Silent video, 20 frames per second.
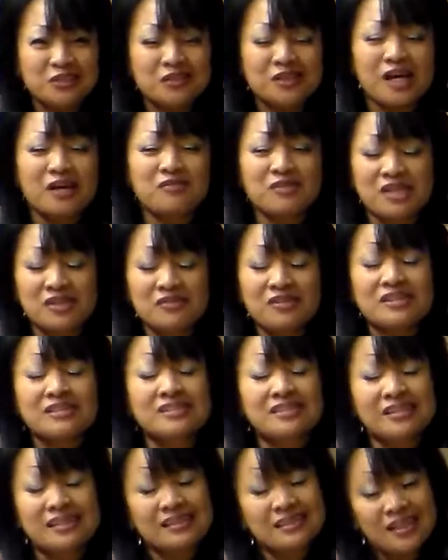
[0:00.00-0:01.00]
to love
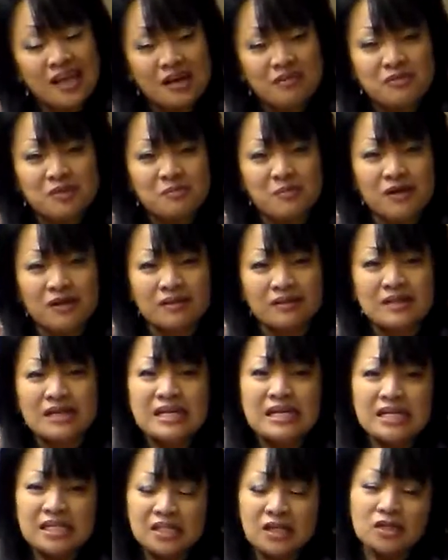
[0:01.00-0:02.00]
even the unlovable.
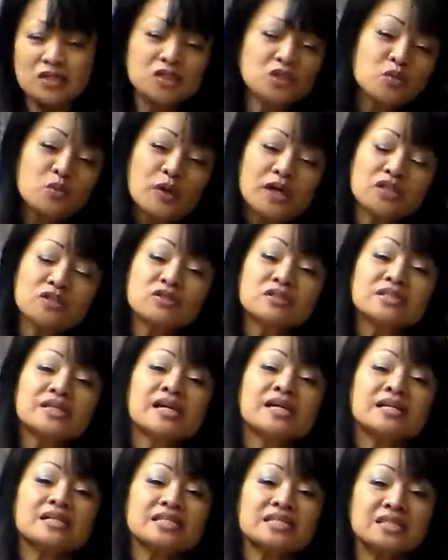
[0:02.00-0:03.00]
Because when you
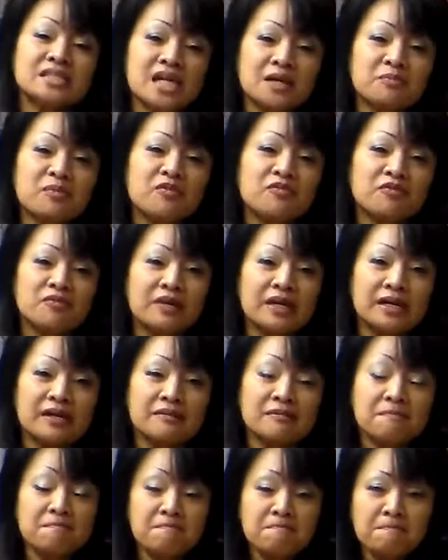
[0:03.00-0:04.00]
take a step of
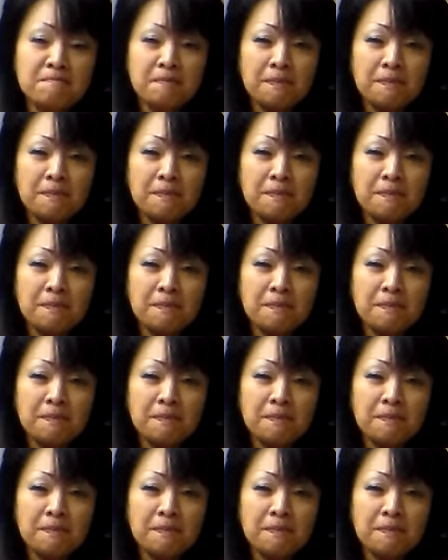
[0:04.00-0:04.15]
faith,